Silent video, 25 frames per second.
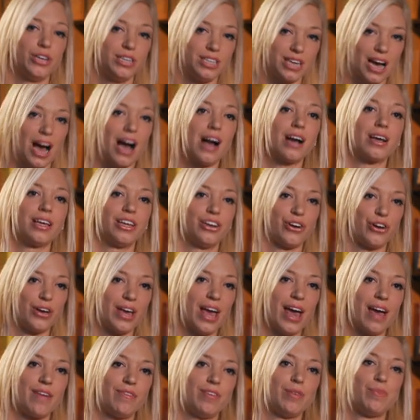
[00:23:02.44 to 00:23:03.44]
dark, your
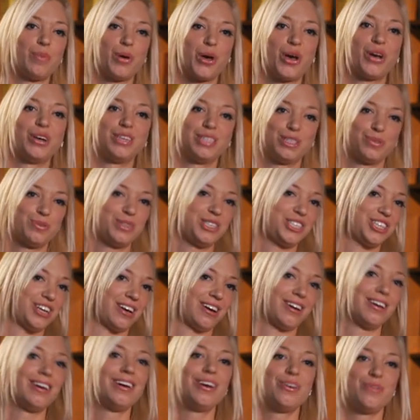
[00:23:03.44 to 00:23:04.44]
heavy Bergens, which
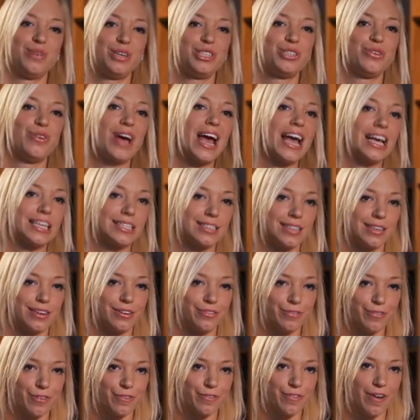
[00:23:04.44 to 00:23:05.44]
are
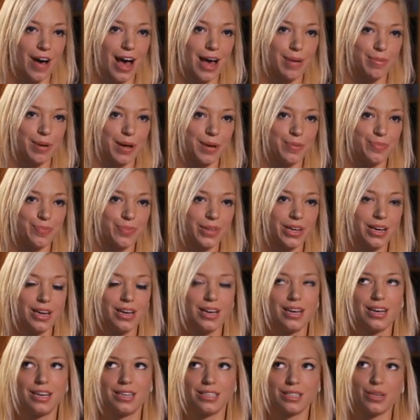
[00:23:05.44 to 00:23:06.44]
excellent for fibre.
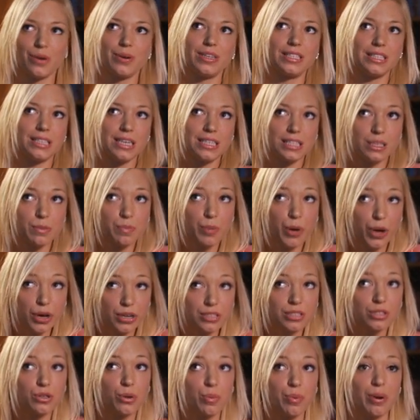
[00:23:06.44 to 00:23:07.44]
So it's a
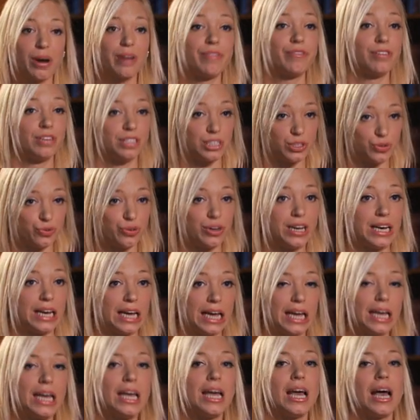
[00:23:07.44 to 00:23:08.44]
personal preference,
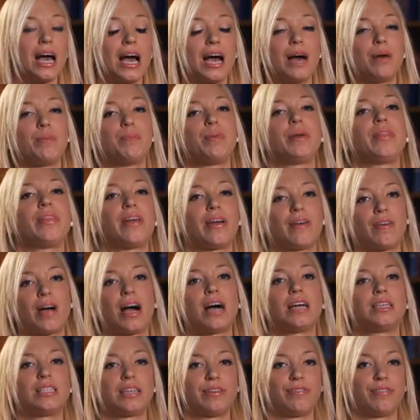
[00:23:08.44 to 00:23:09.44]
really, but there
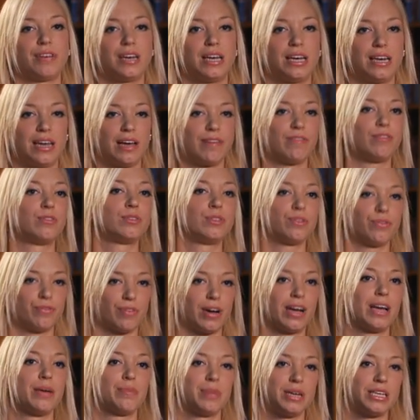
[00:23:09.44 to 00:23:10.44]
are definitely levels of
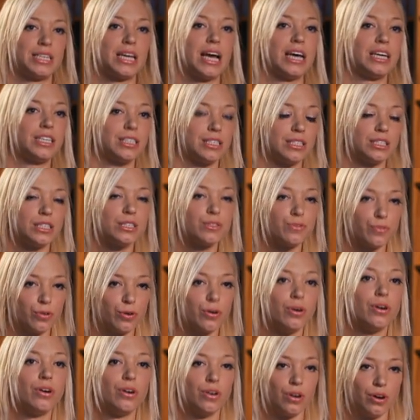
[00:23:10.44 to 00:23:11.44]
recommendations
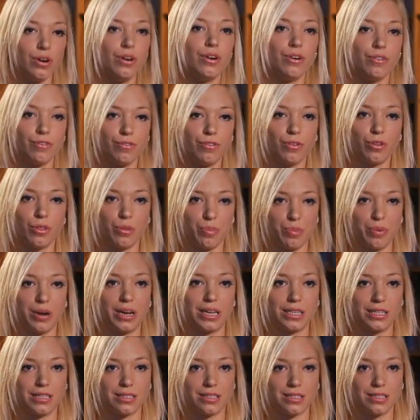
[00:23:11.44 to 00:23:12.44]
for the
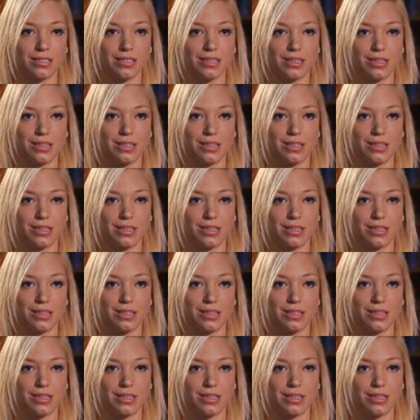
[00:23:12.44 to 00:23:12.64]
breads.